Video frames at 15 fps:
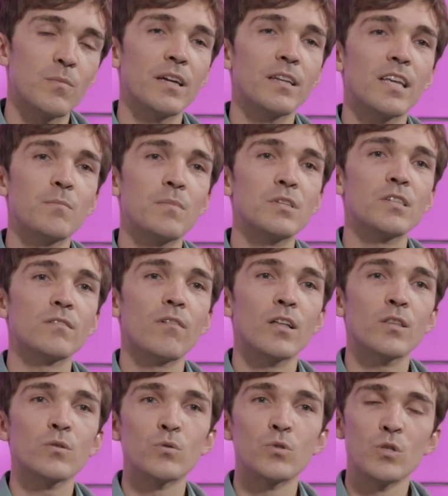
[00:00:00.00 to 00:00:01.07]
my name is
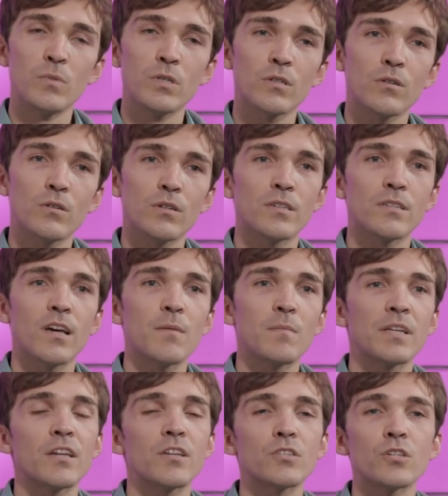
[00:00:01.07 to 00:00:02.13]
Ivan Gudymenko and I'm
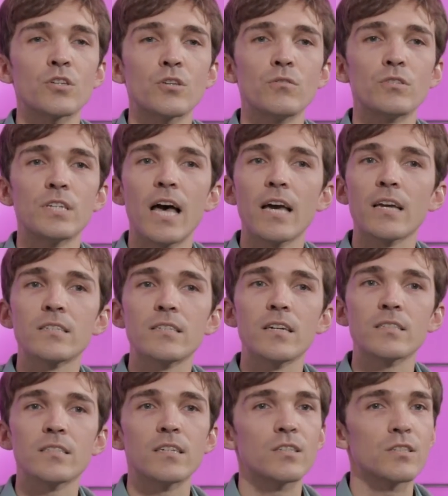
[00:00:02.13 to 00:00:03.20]
an IT security
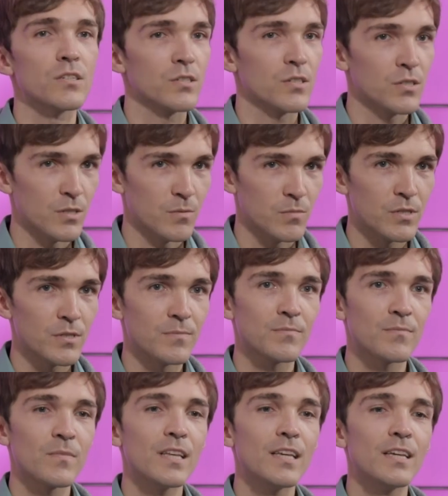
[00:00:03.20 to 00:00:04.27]
architect at T-Systems.
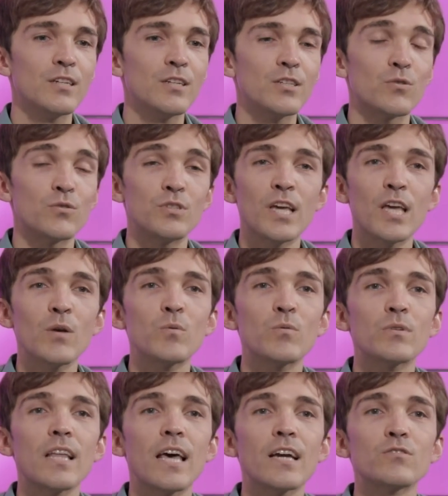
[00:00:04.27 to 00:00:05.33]
Today we
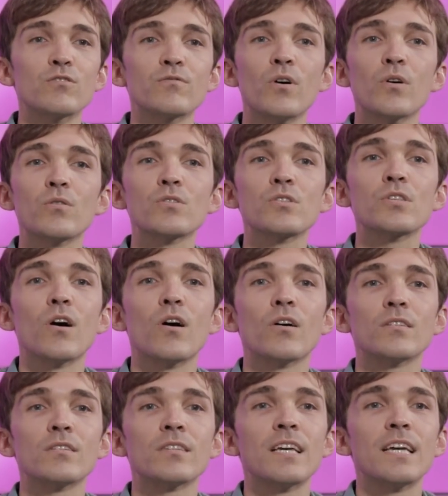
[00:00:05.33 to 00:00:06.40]
would like to focus on